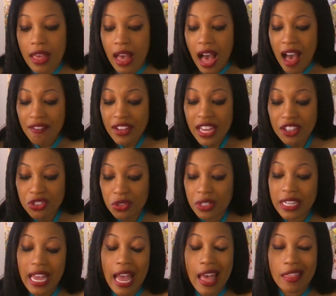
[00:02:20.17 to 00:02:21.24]
I've
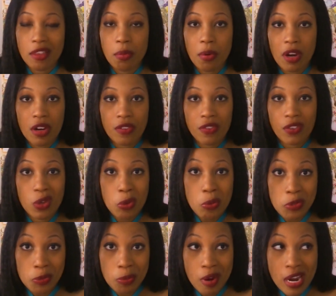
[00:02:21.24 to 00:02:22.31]
actually had the perfume
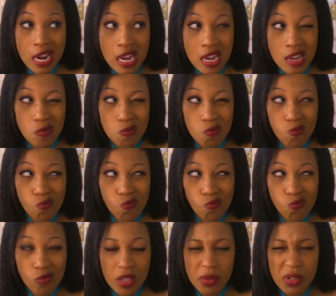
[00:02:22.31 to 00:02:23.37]
spray,
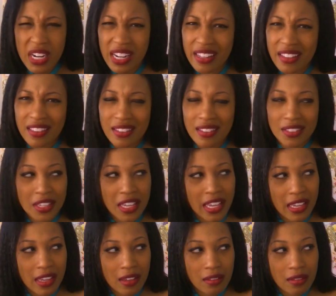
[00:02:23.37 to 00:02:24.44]
when did I get this?
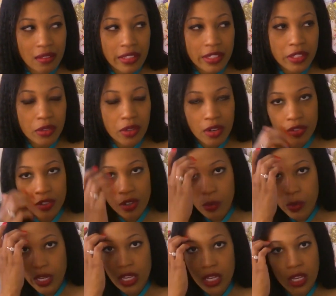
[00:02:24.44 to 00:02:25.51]
Like a little over a
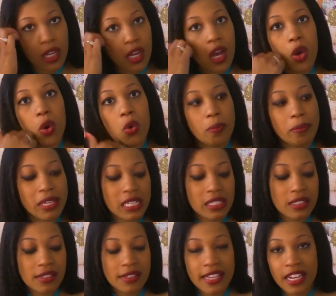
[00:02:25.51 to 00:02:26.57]
week ago, because
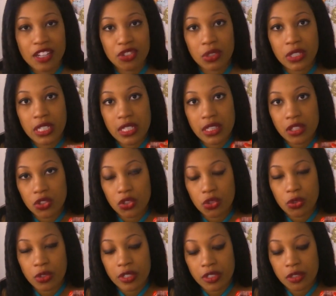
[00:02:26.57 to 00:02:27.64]
this actually hit the
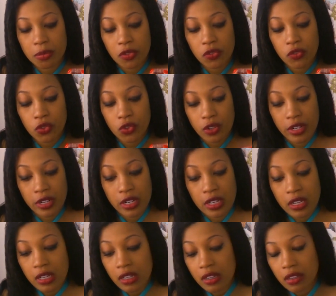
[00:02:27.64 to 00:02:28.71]
stores before
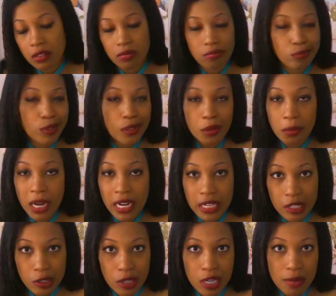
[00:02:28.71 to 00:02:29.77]
the body
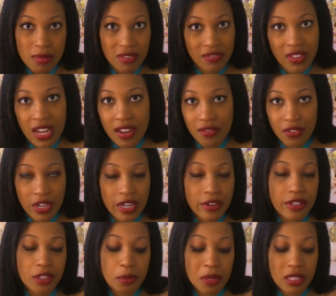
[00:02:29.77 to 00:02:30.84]
cream and fine
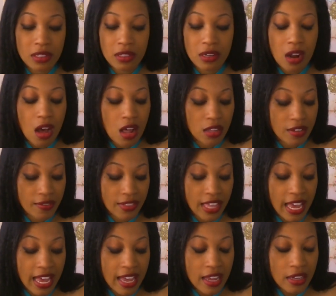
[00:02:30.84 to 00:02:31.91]
fragrance mist and all of
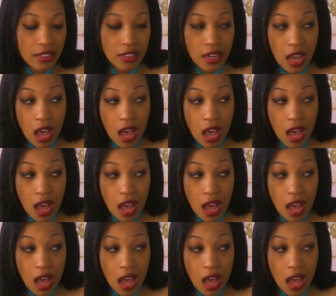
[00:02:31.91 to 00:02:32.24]
that.